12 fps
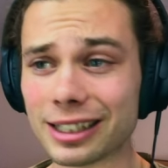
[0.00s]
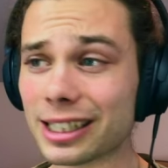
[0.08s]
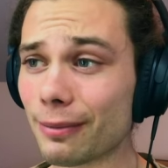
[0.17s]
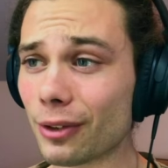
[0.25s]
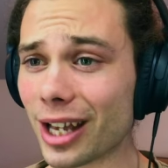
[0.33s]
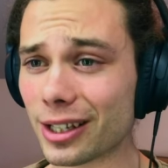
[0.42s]

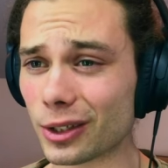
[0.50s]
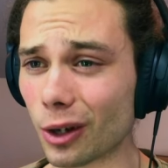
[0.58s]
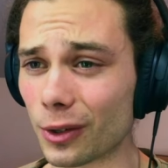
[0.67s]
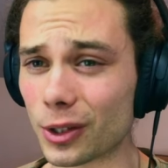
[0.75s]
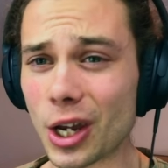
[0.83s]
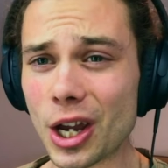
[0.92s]

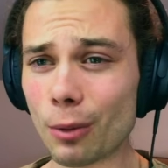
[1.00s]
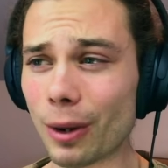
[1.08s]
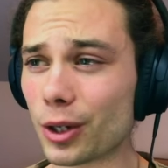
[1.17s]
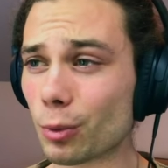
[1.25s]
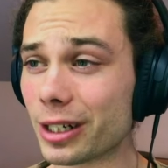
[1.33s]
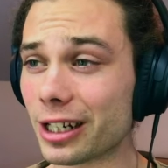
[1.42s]
$7,000, round
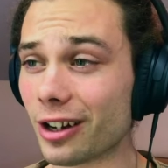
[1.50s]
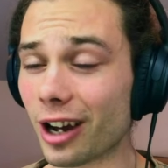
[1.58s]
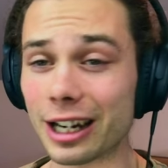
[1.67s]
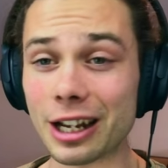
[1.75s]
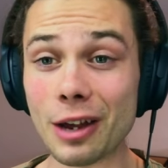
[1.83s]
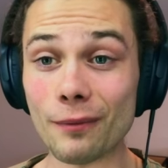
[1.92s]

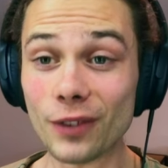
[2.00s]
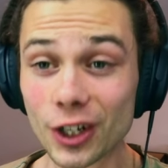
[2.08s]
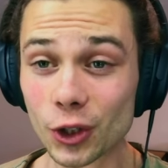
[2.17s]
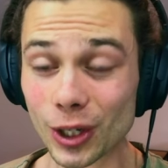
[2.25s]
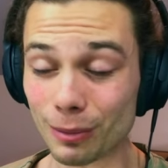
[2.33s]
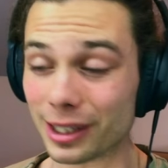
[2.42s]
29,
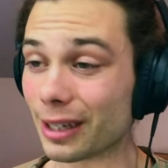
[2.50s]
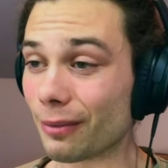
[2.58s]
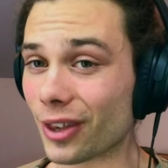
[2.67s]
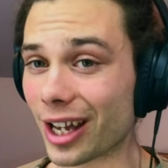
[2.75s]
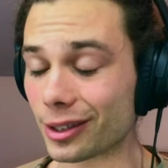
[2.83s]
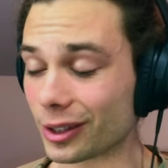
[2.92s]
finishing with
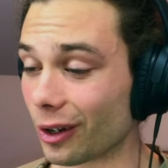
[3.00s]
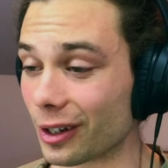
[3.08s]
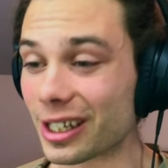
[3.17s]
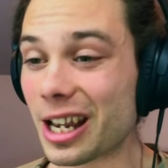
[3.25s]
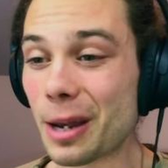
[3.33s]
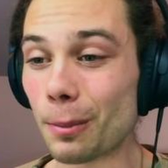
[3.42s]

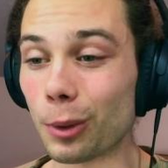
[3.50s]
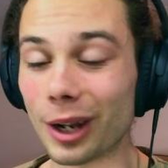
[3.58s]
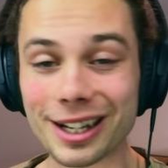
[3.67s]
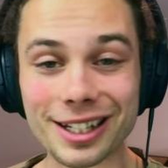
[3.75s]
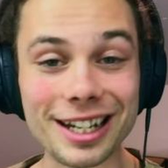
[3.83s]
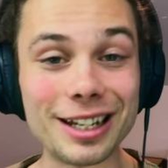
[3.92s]
$7,000,
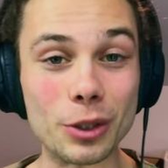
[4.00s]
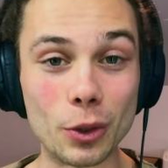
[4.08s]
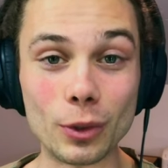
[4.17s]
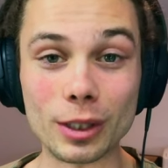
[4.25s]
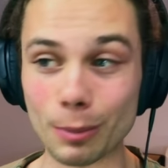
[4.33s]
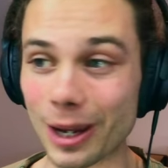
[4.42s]
plenty to
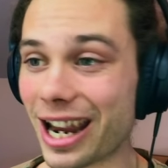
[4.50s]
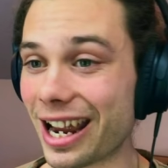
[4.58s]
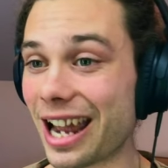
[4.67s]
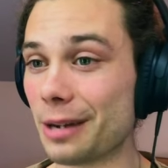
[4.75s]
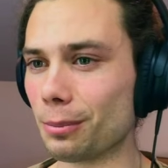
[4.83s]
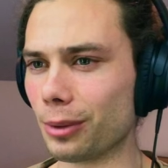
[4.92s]
spare,
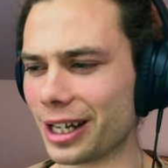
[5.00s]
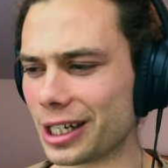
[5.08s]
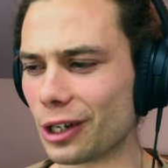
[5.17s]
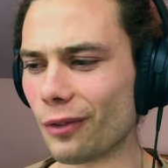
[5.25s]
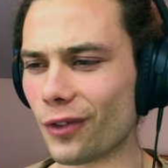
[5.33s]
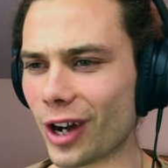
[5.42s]
and
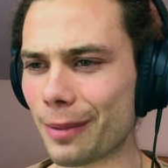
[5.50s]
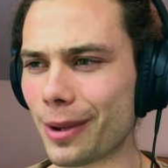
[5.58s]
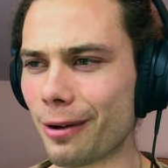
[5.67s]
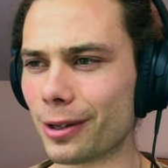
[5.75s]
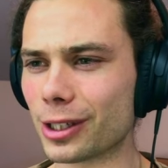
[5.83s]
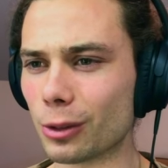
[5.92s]
plenty of
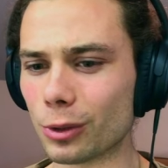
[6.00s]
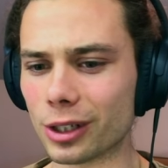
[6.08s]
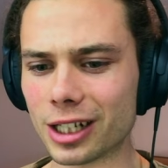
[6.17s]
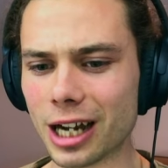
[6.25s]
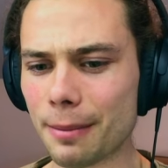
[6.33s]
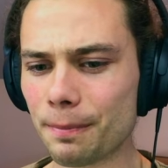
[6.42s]
firepower still to
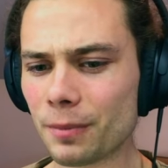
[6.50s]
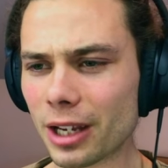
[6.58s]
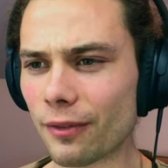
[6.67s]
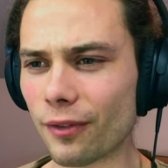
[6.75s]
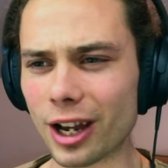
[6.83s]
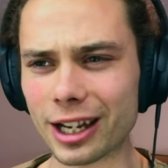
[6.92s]
come.
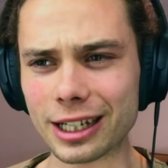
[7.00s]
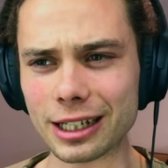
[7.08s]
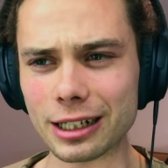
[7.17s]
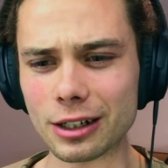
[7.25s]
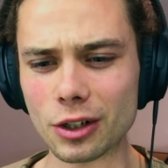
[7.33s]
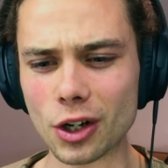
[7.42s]
If I
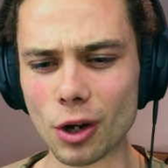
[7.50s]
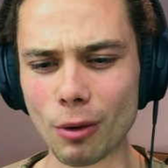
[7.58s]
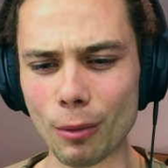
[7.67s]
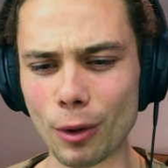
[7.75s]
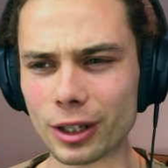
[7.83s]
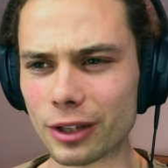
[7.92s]
can, no, I
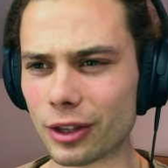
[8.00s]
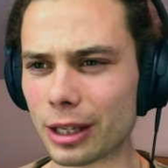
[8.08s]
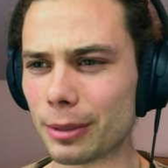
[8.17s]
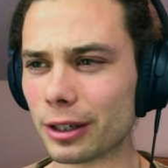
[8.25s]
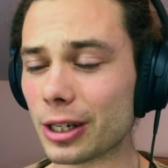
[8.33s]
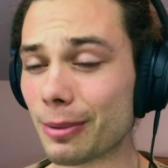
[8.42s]
won't get the
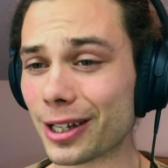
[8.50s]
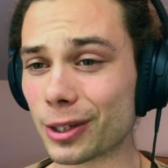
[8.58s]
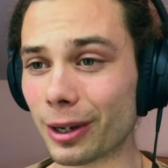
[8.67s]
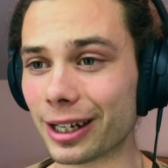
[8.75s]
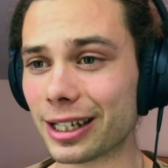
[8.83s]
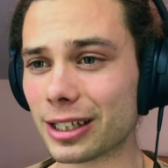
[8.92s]
ability back, so
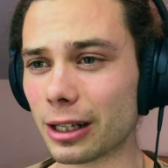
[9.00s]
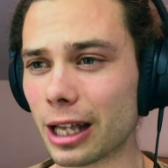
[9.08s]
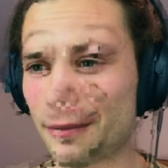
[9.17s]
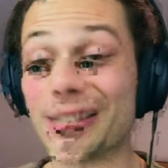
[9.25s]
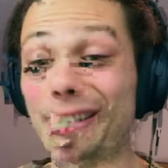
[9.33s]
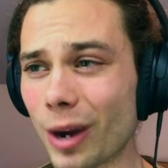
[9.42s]
I guess I'll
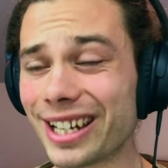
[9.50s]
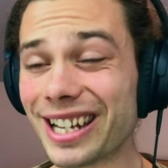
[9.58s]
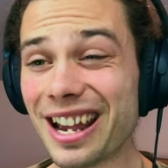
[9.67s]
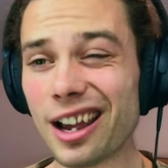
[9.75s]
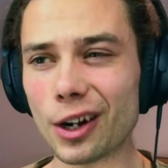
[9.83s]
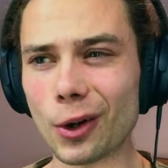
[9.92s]
have to wait,
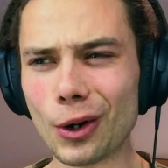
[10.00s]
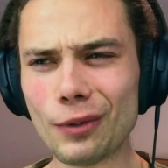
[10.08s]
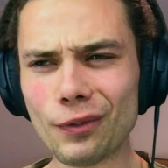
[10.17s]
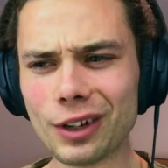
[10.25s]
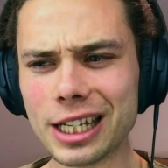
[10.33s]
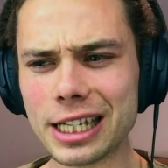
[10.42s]
and
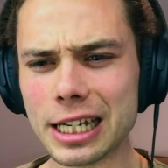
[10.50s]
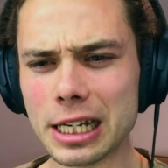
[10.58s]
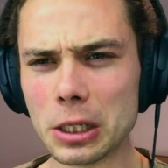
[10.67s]
hopefully,